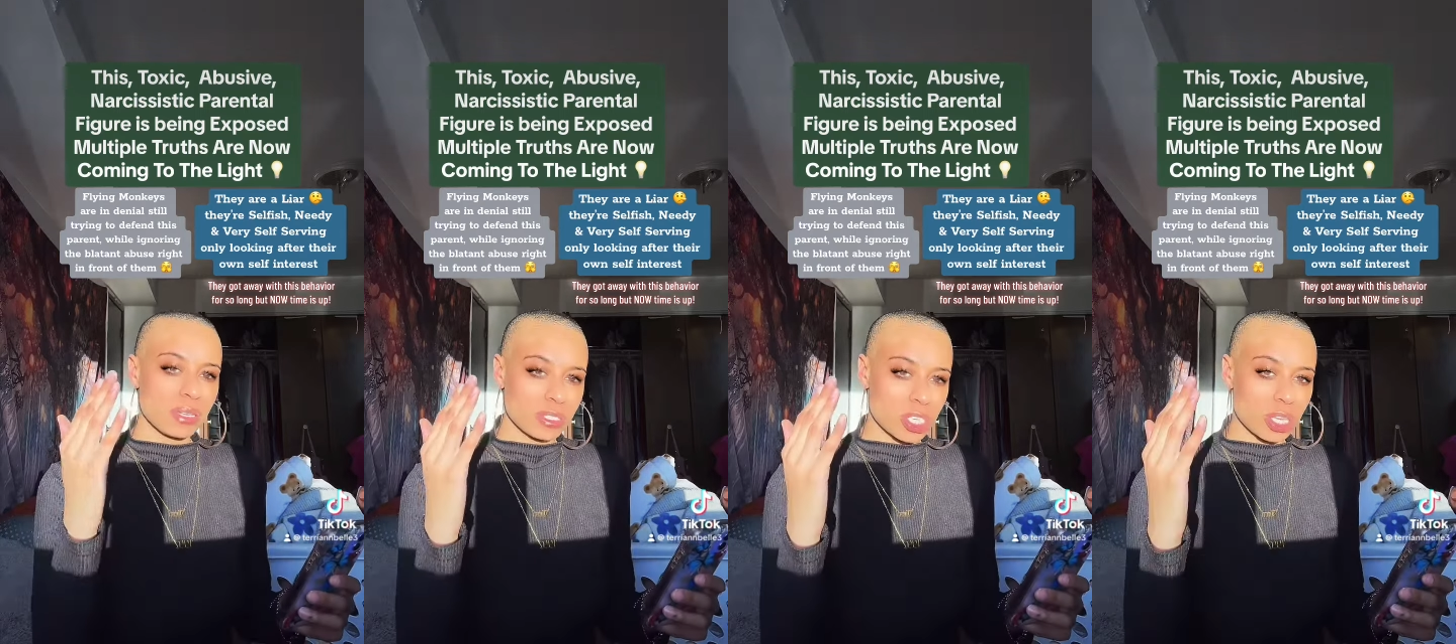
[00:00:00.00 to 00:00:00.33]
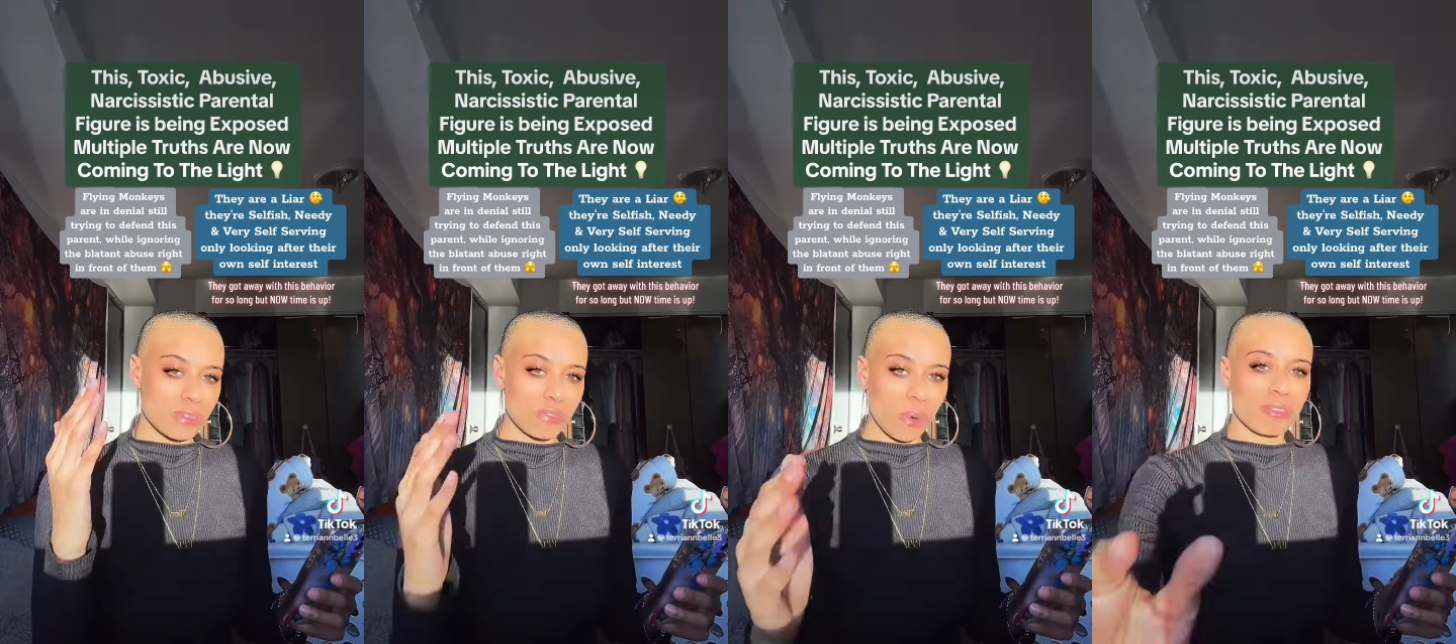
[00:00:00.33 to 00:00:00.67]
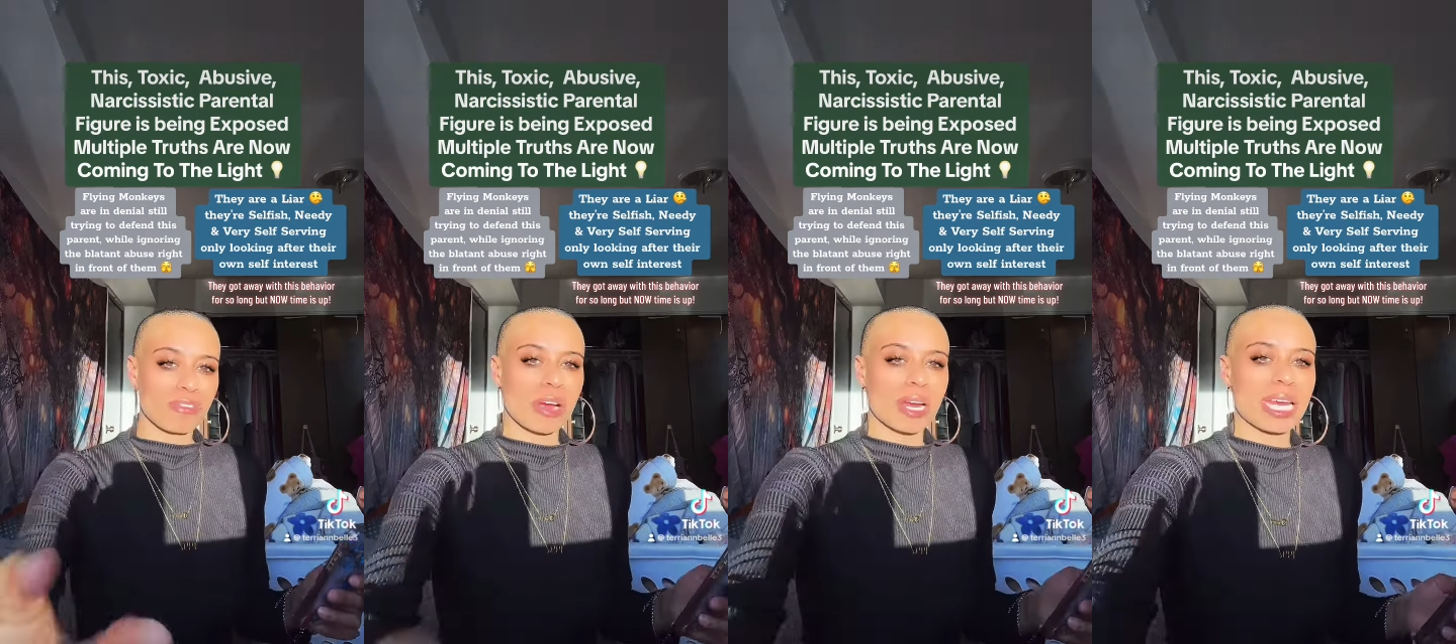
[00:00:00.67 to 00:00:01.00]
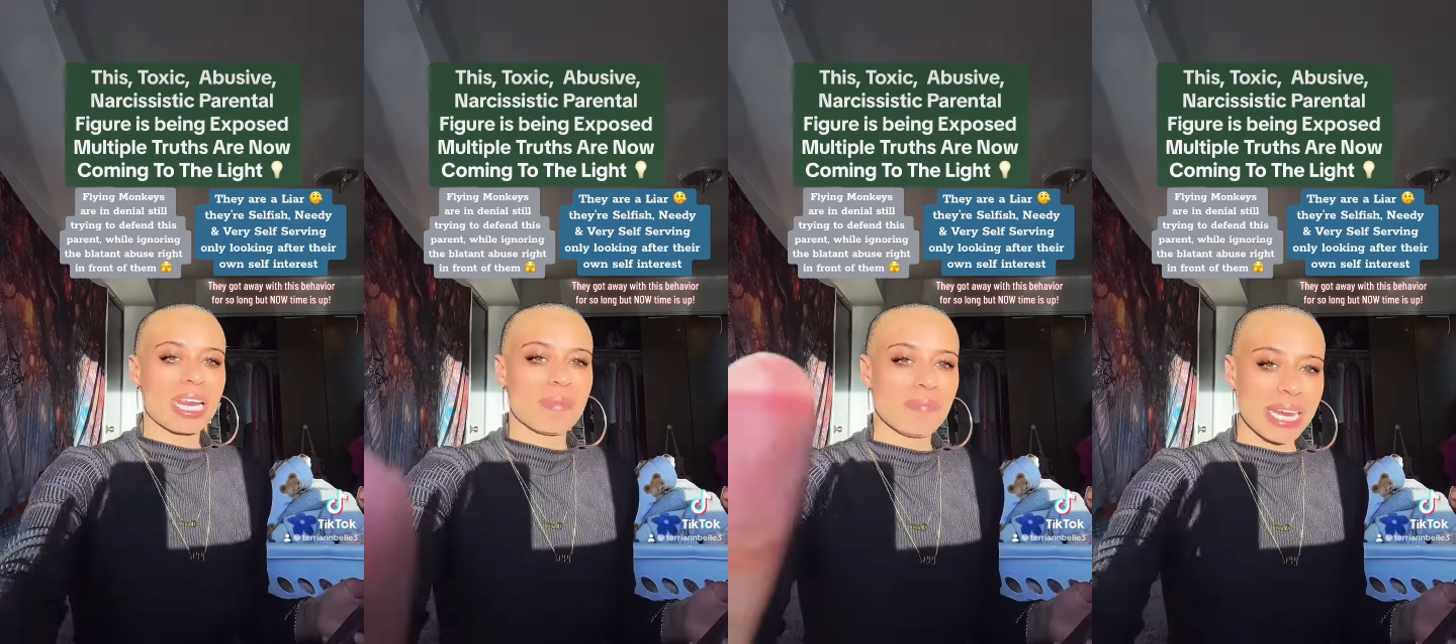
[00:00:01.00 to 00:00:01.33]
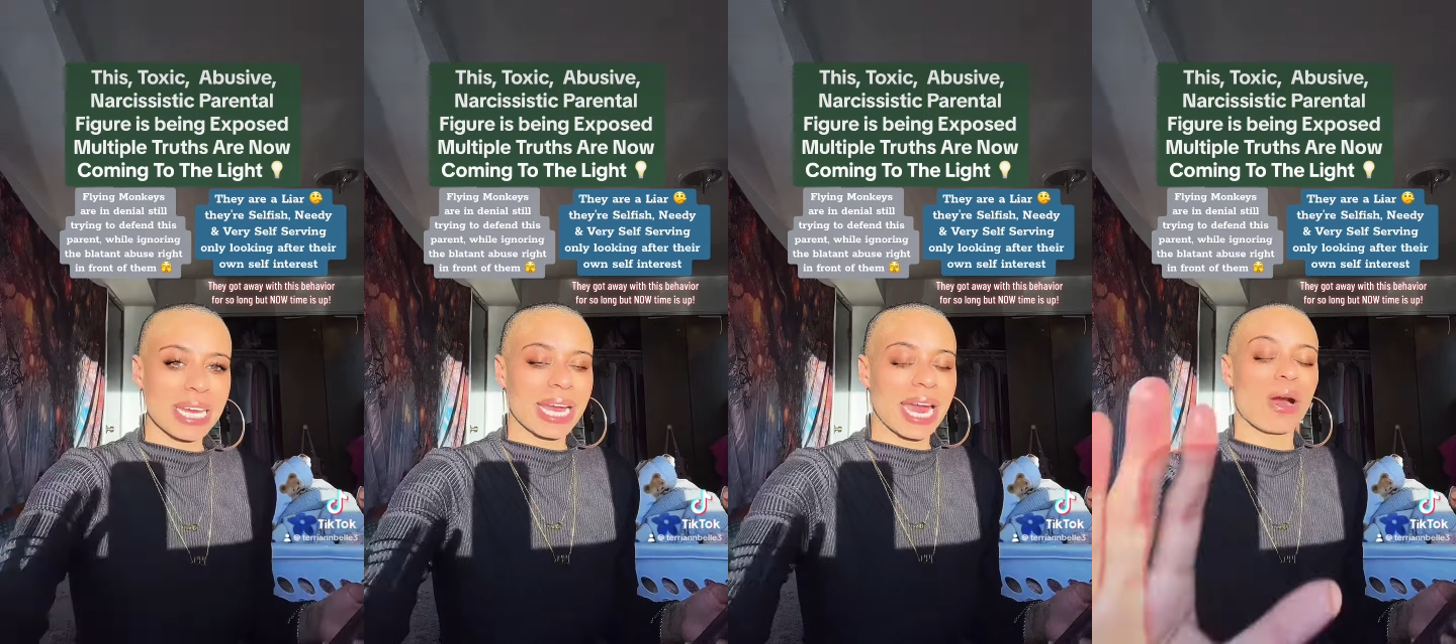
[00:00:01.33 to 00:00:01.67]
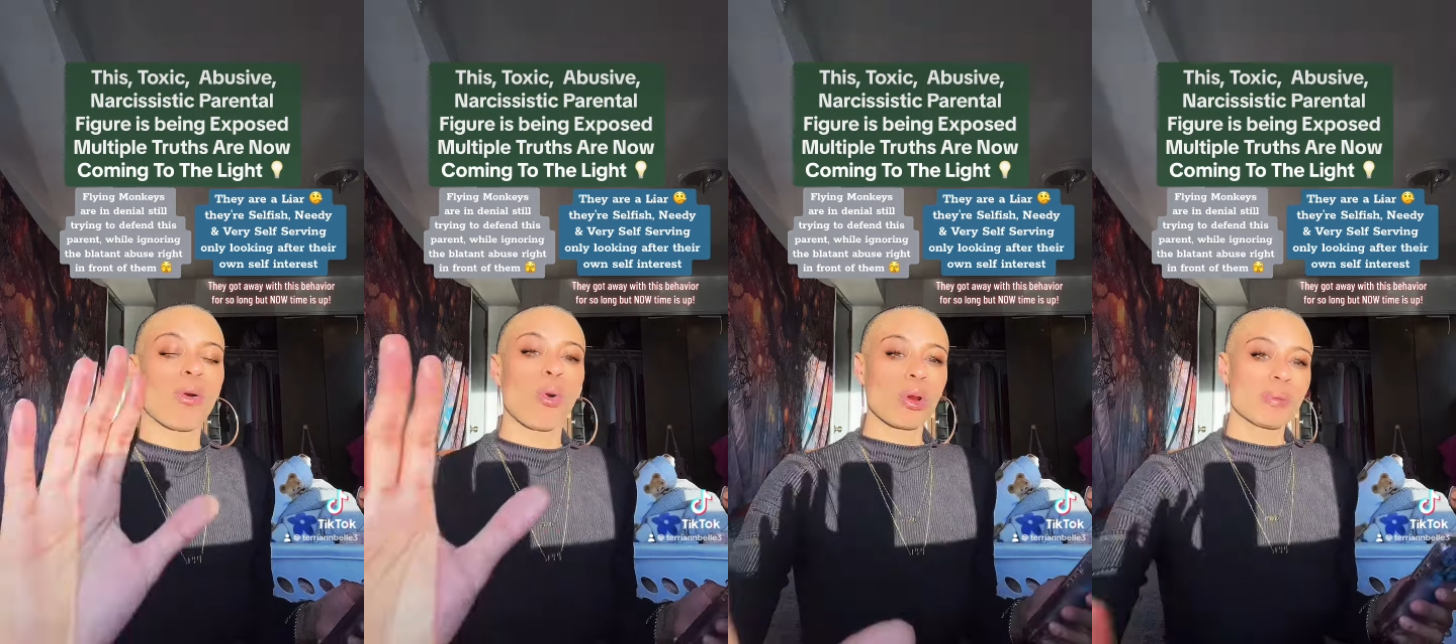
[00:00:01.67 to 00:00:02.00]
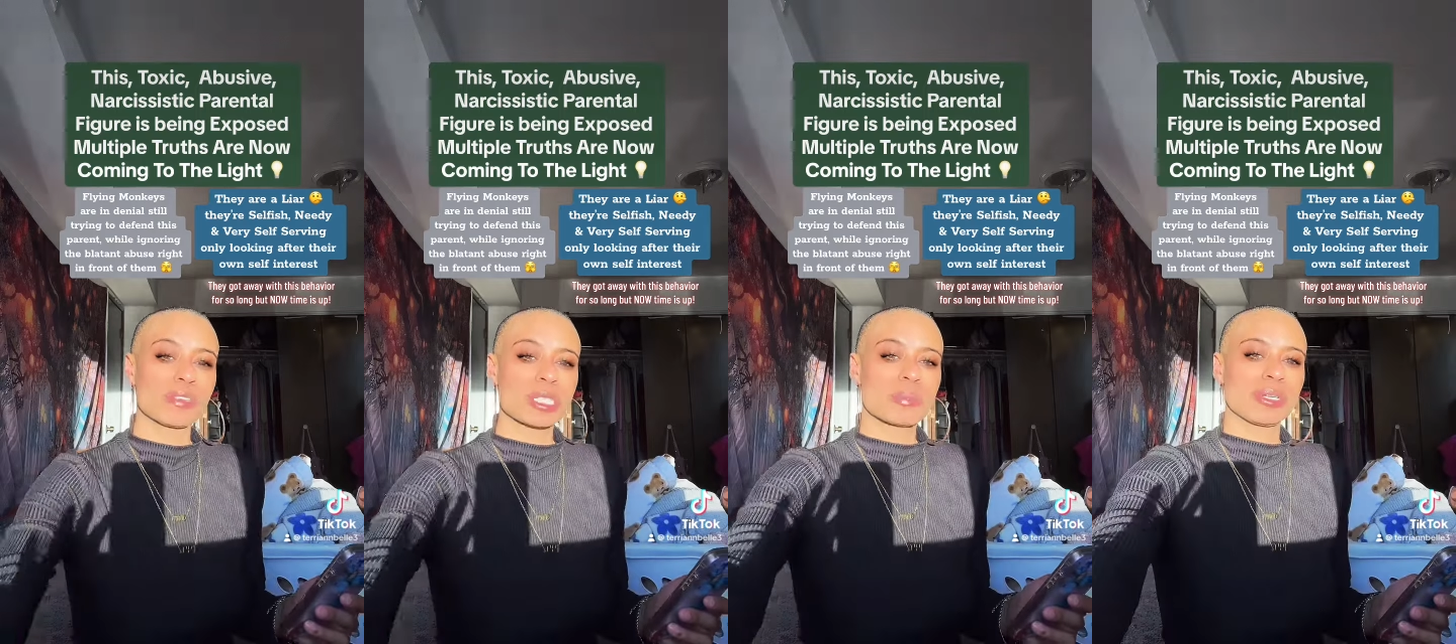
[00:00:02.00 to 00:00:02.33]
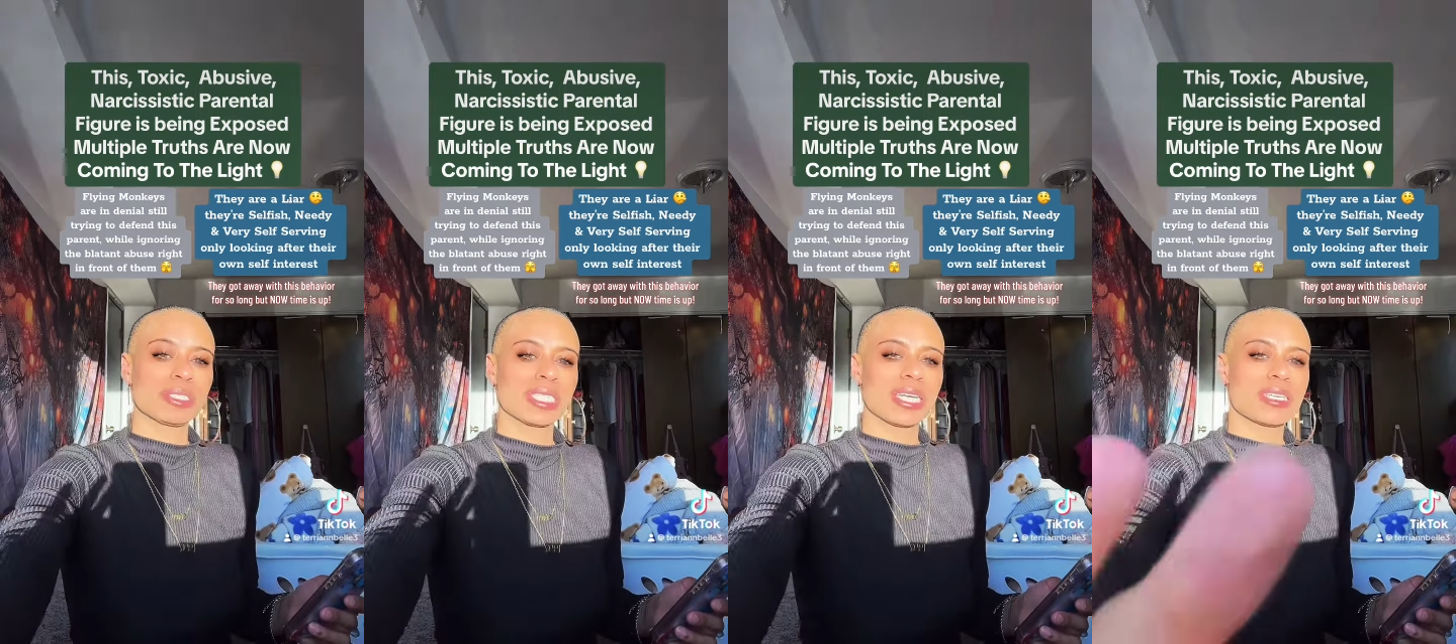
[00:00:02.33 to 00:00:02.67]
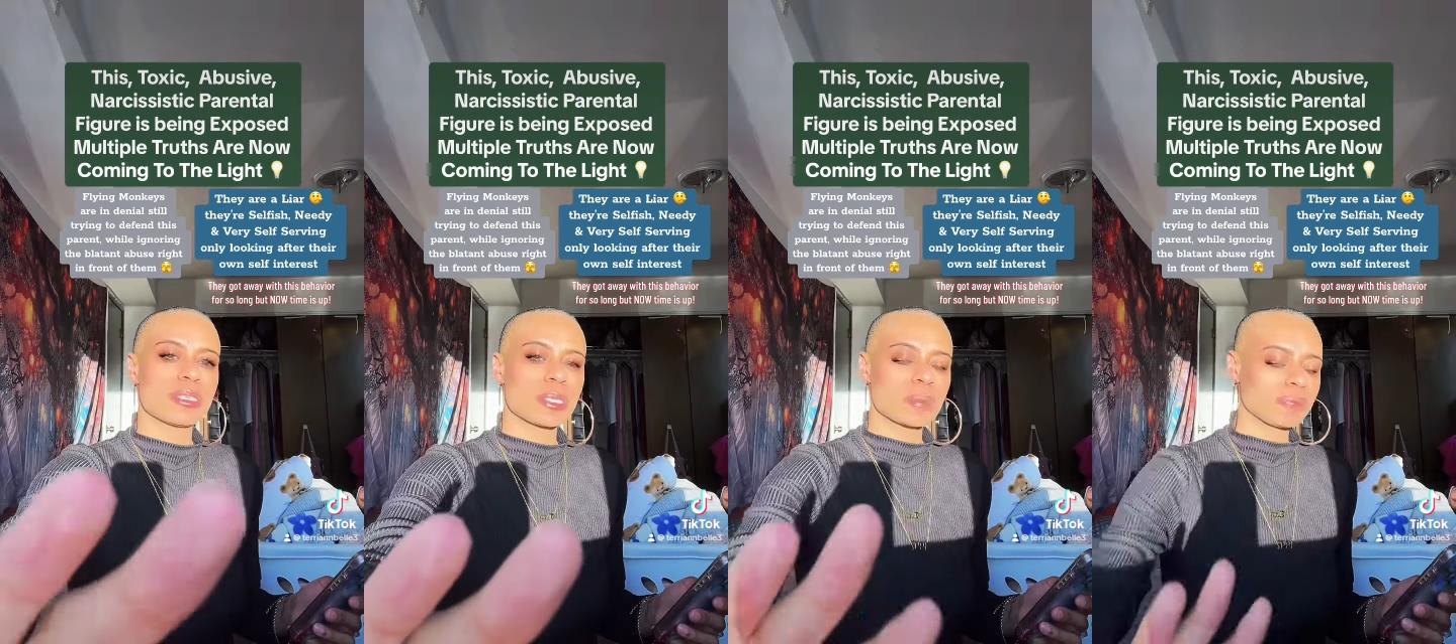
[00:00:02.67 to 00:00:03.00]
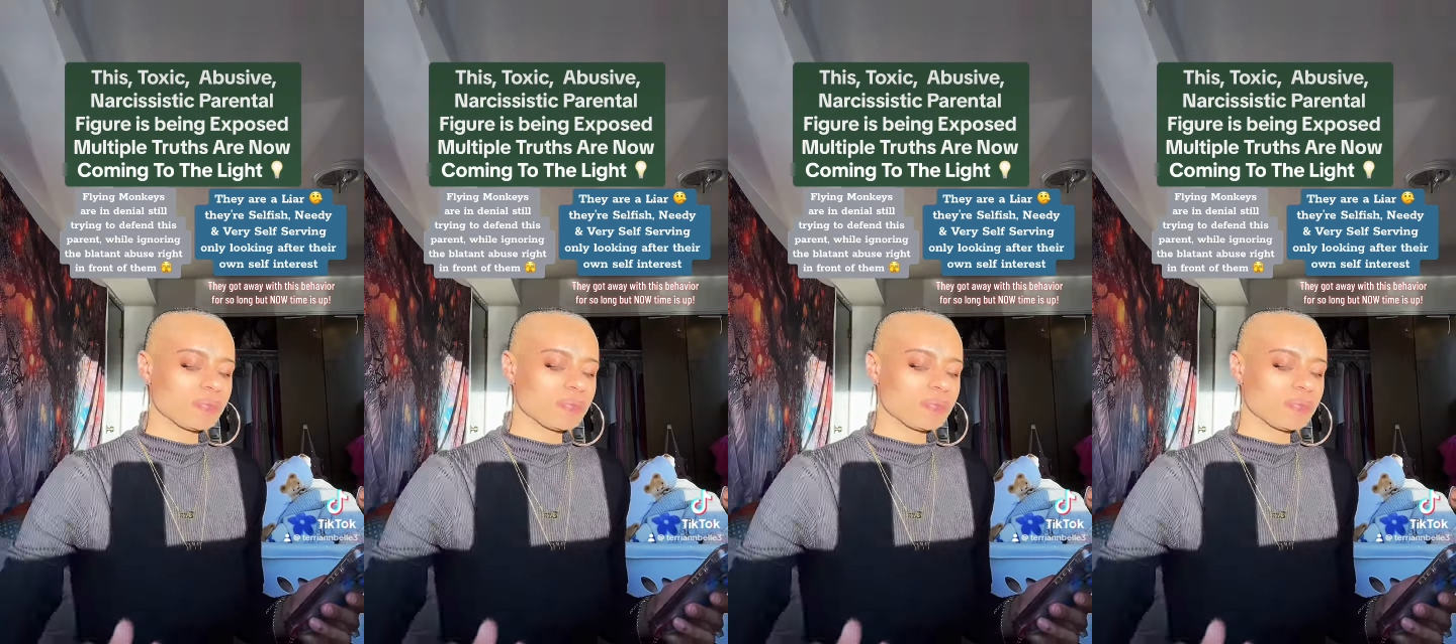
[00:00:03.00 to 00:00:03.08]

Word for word: to the forefront and admitting how horrible this person is